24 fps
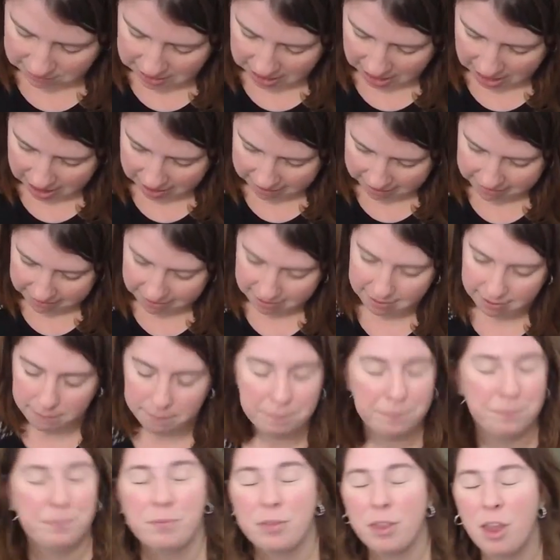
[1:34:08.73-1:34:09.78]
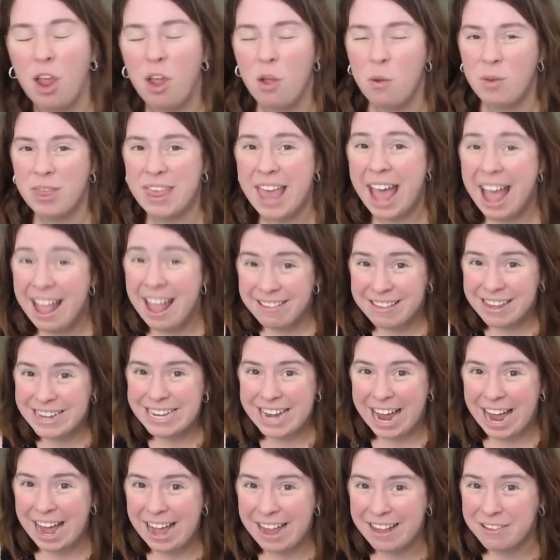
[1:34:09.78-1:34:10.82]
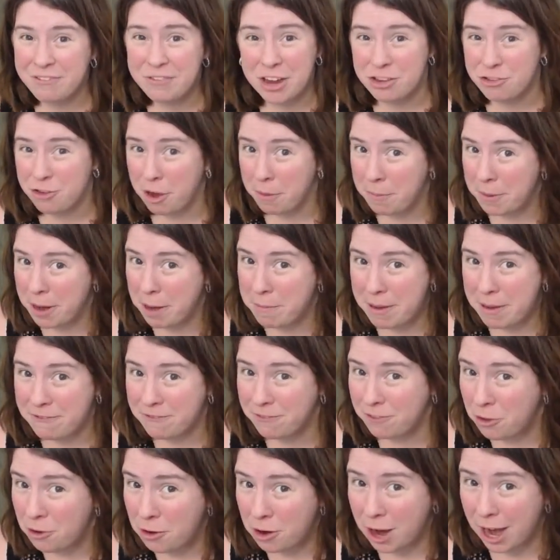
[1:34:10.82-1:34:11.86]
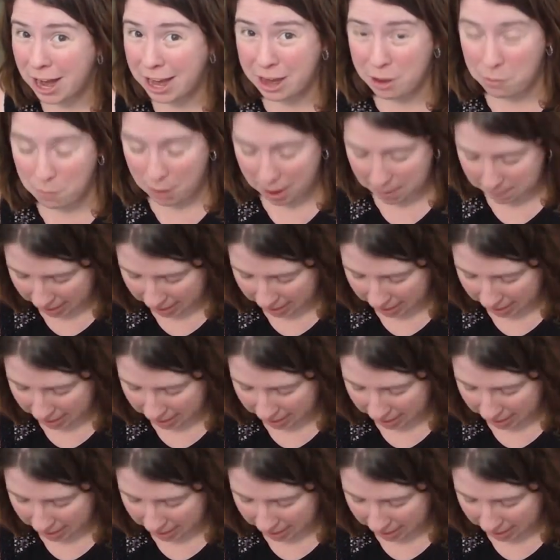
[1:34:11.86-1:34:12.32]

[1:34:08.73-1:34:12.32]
dyes is with acid dyes, if I drop it on my floor, I can wipe